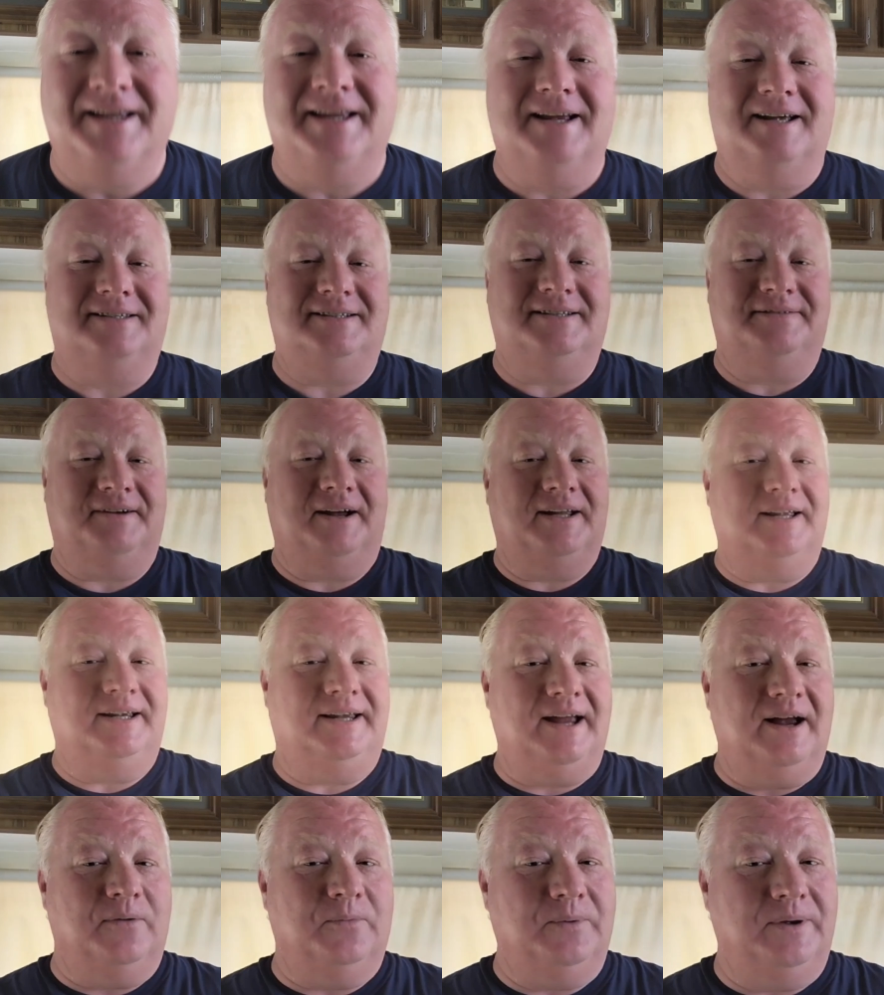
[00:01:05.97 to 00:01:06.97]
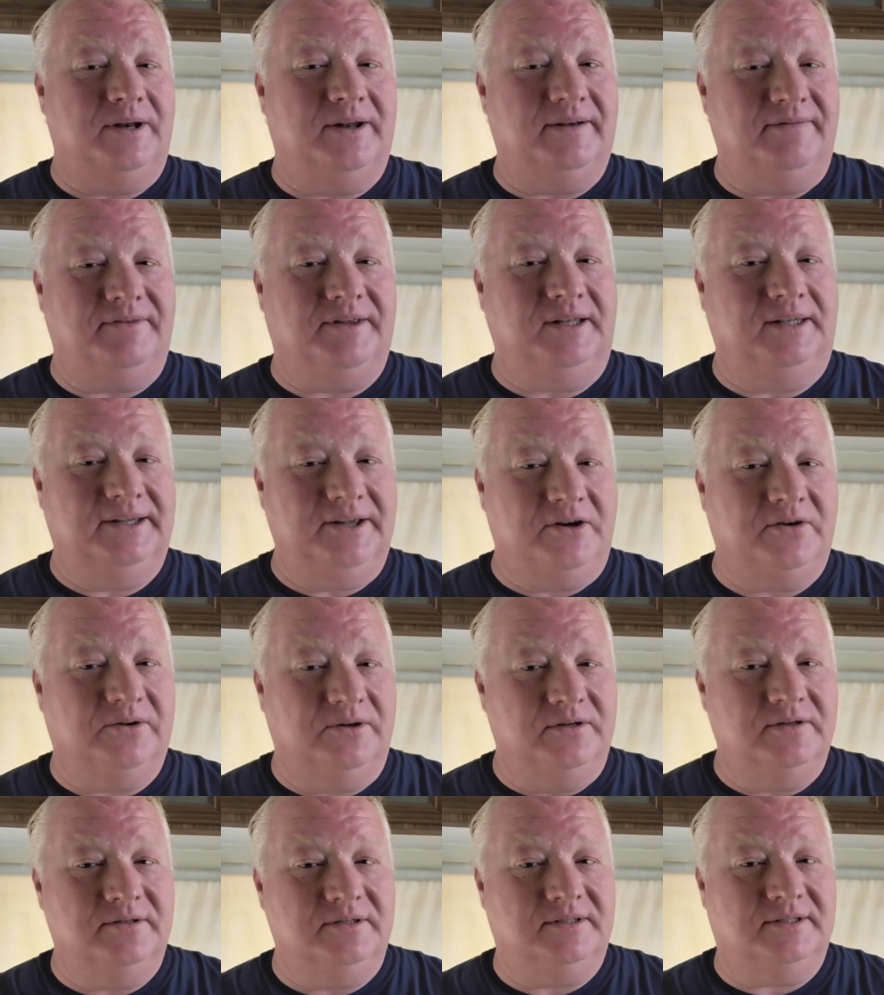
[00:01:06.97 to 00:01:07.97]
if I could get rid of the
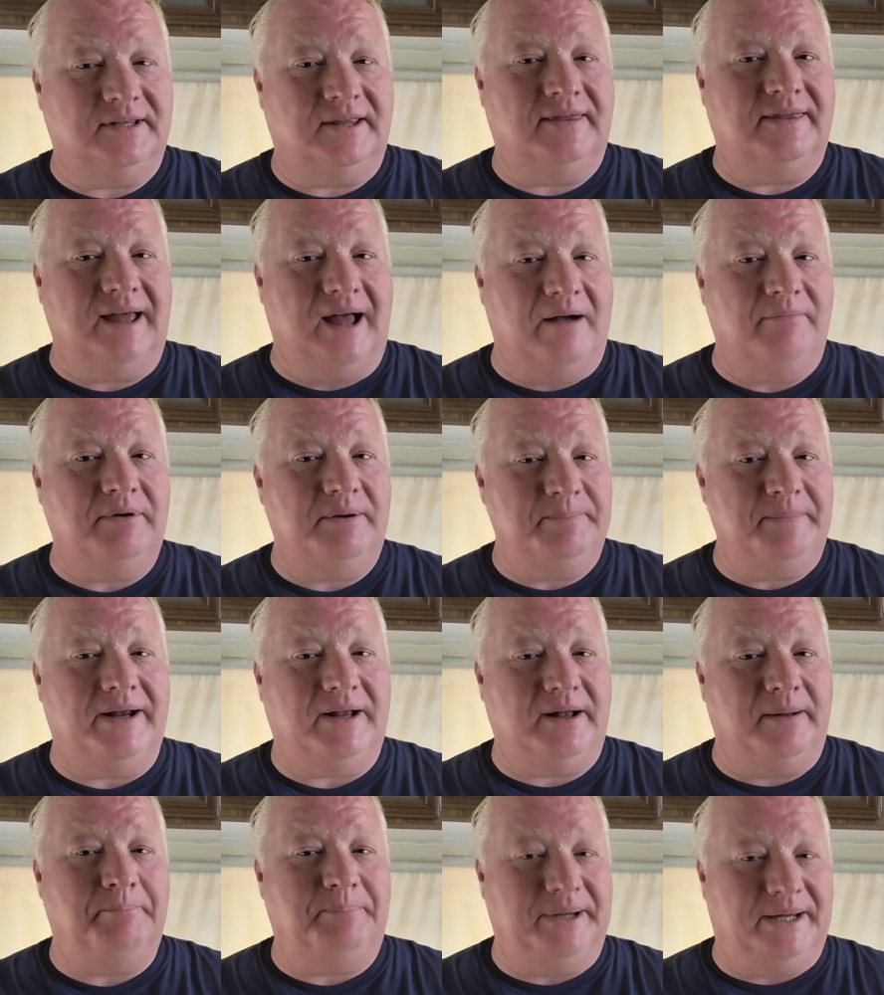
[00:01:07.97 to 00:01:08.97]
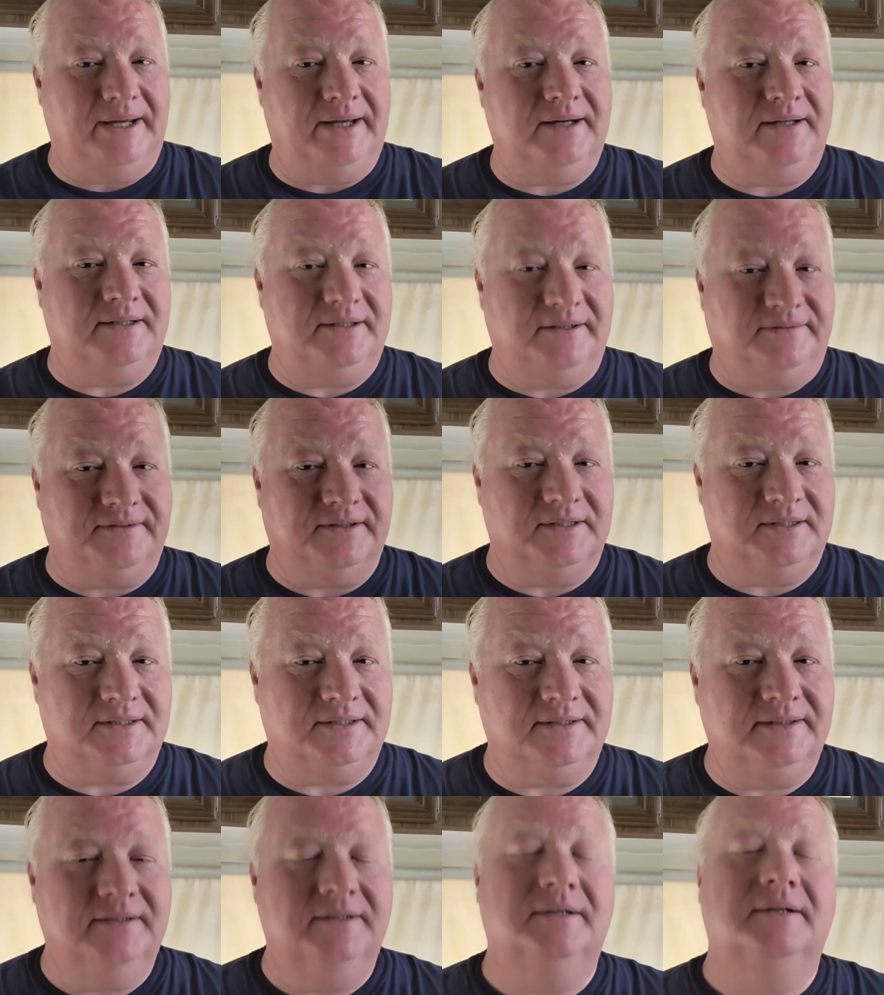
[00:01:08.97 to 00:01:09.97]
litterers, that would make a big
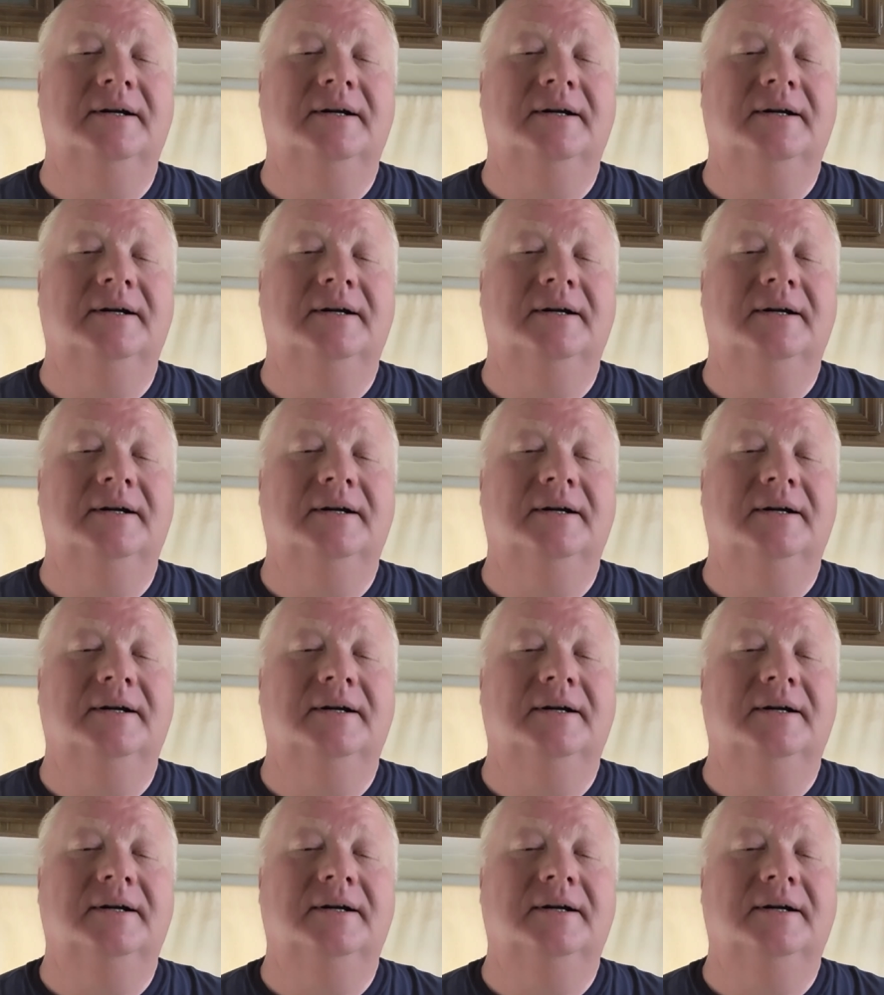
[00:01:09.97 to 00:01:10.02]
difference.